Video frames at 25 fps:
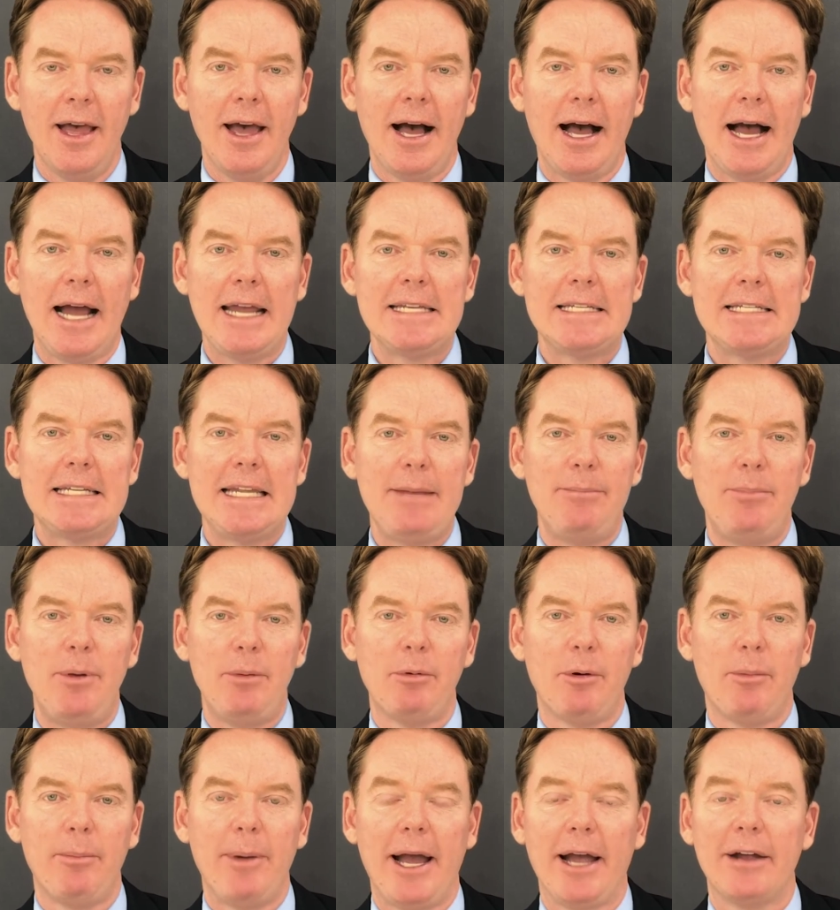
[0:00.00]
I see
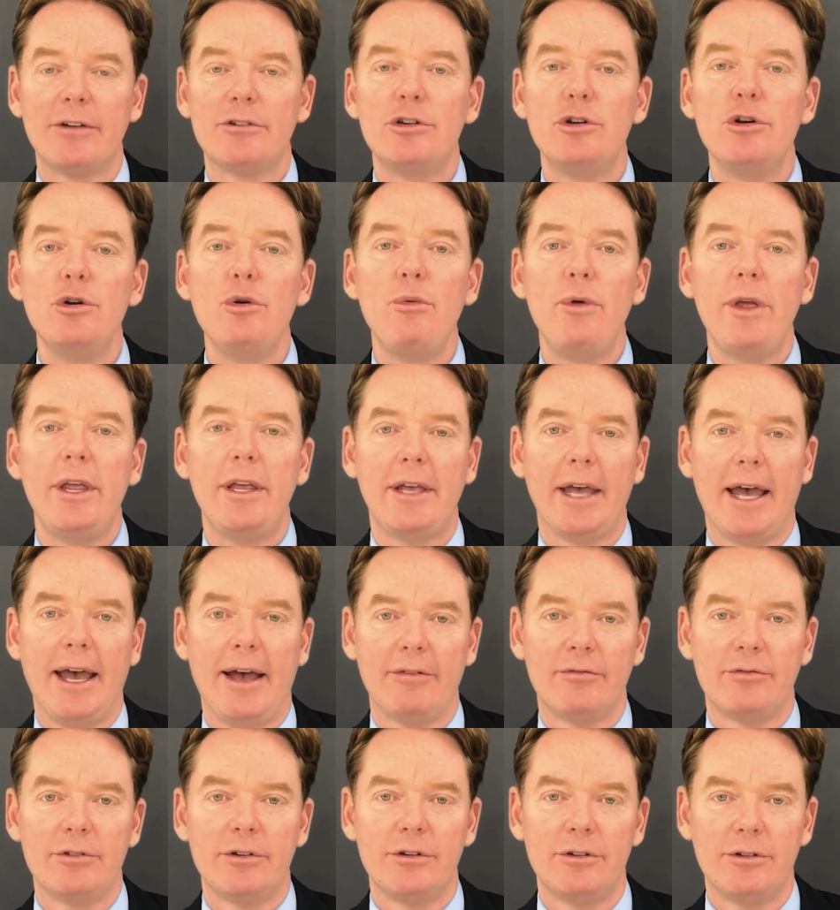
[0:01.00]
people back 2
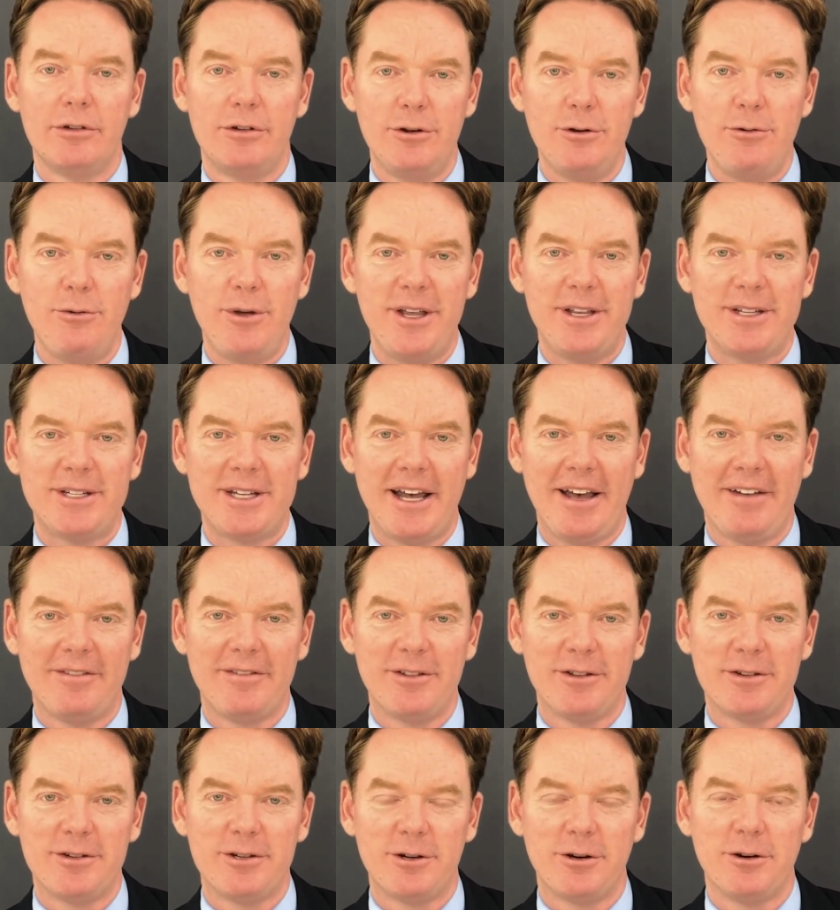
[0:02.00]
weeks
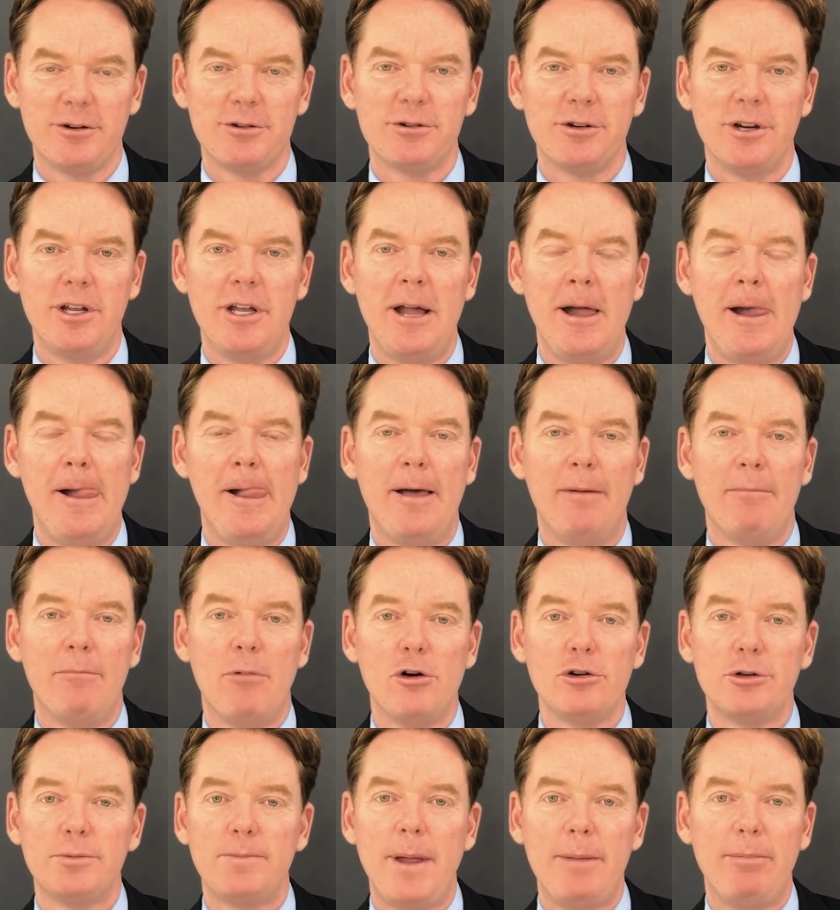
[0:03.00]
after the surgery.
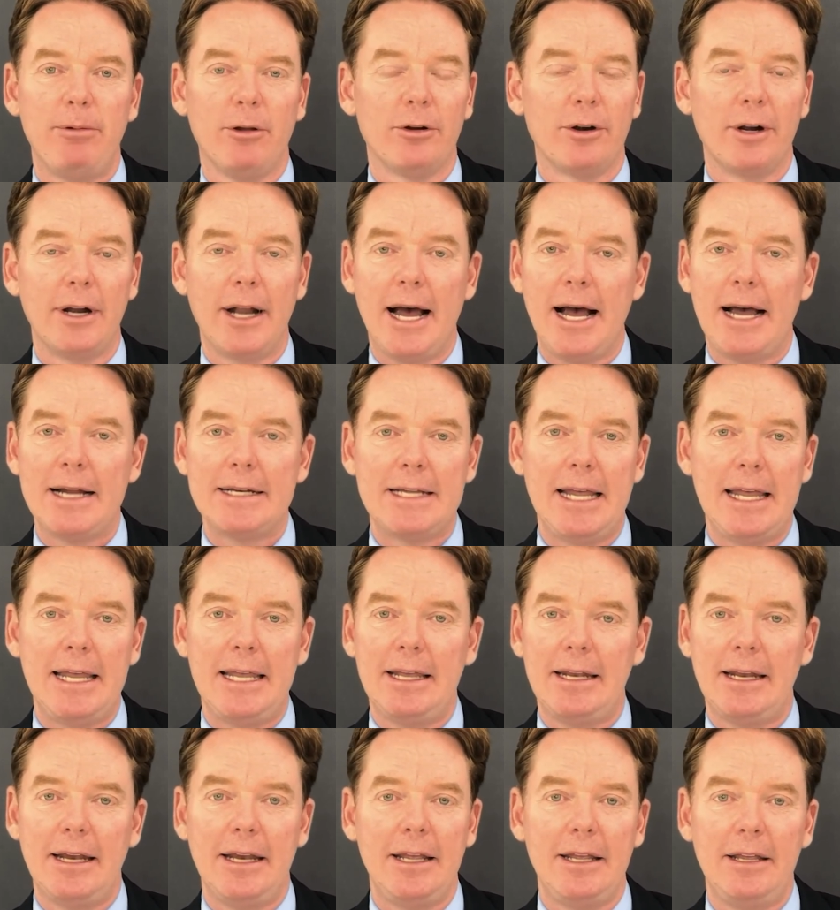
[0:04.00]
Most people are not
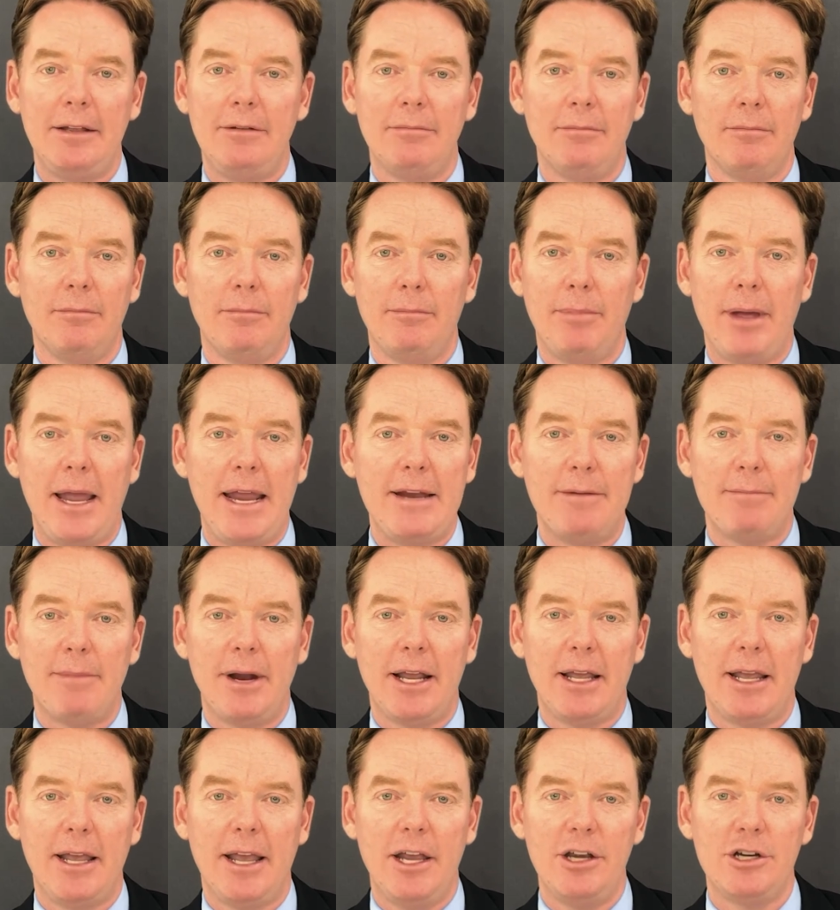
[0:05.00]
taking any pain
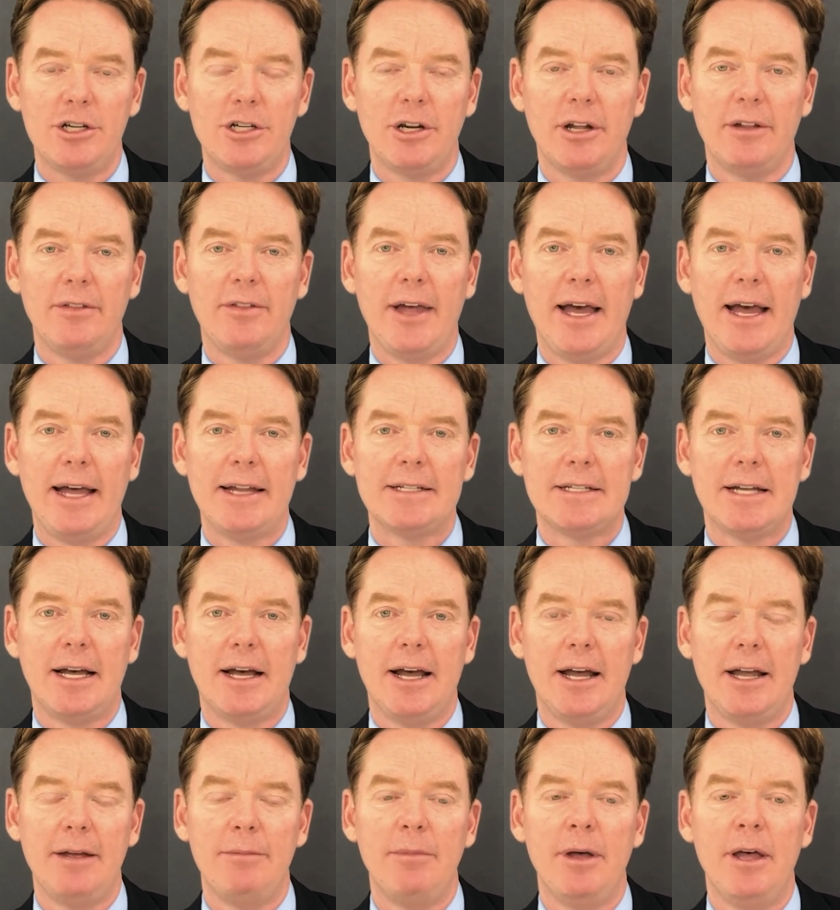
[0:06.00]
medication at that
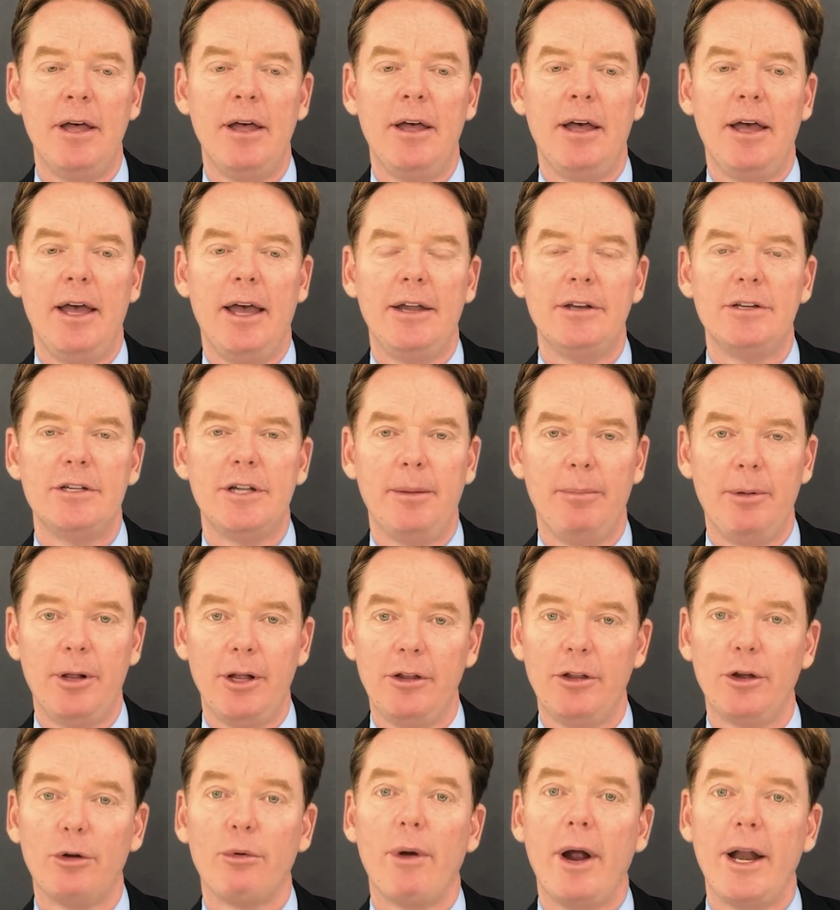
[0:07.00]
time, and
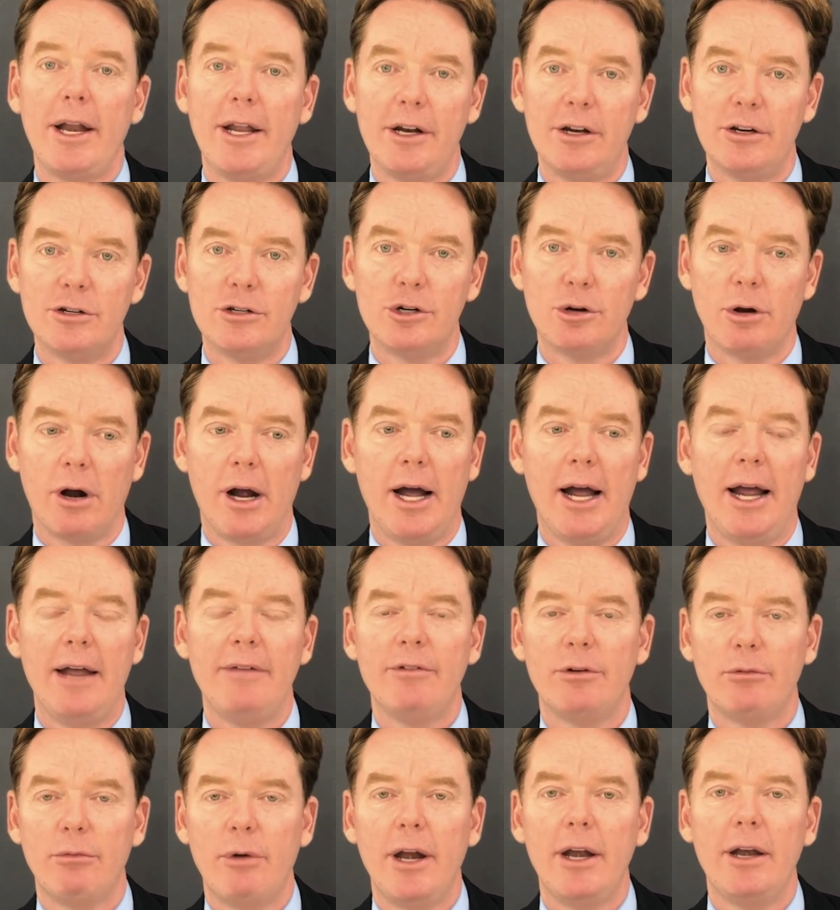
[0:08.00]
typically they're ready to drive
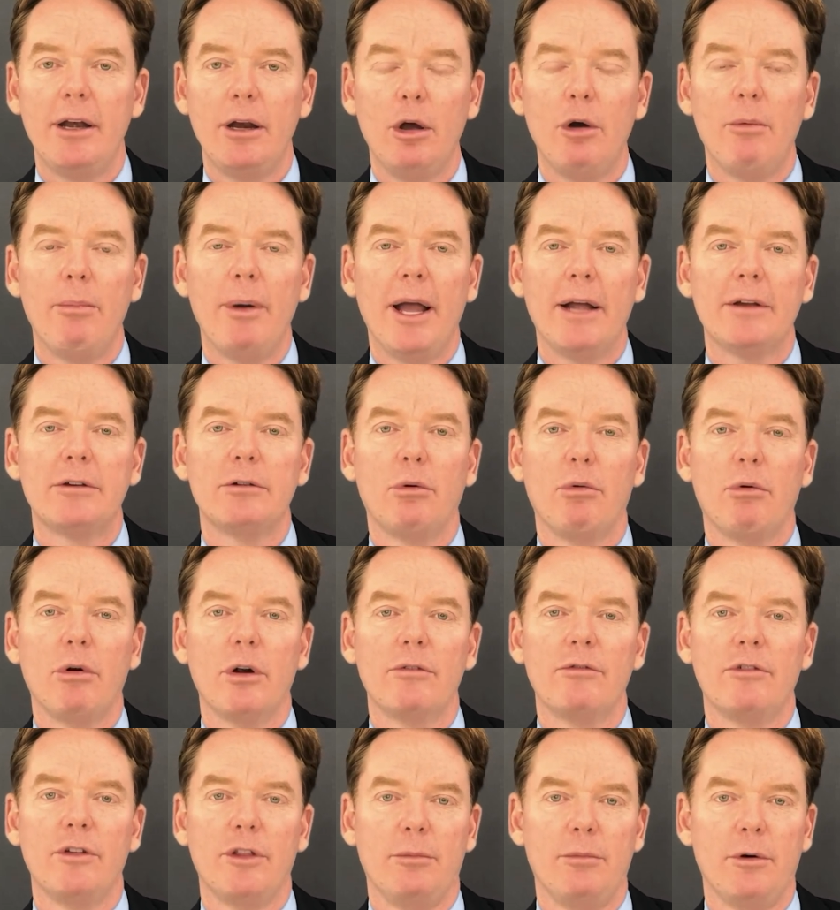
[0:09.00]
and ready to go back to
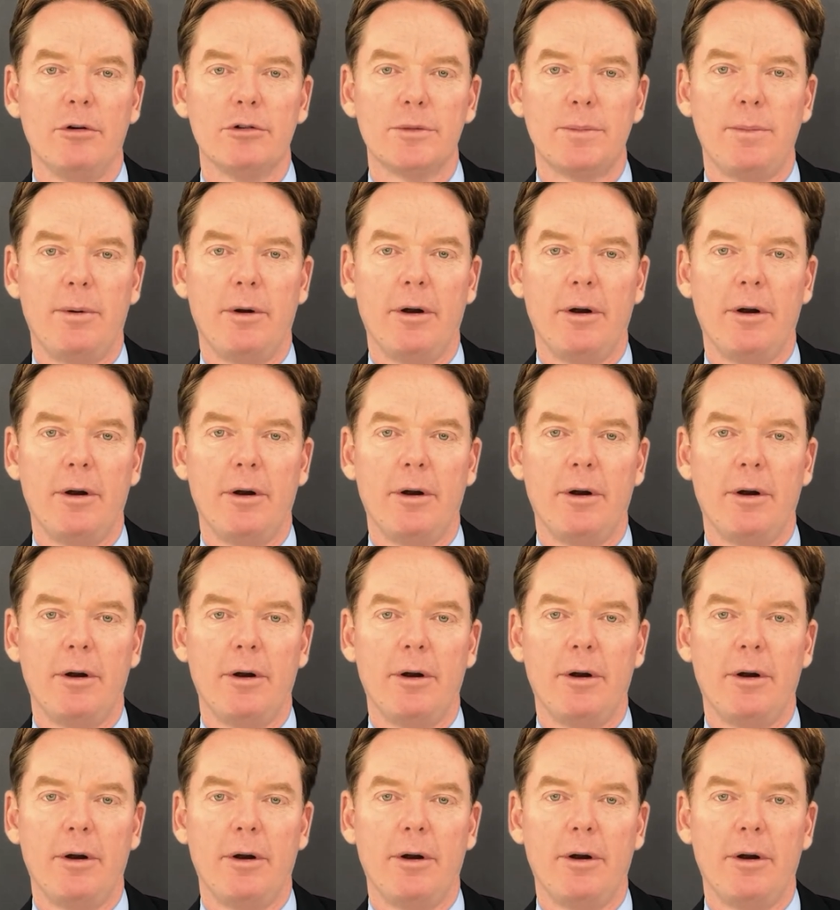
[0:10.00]
work for the most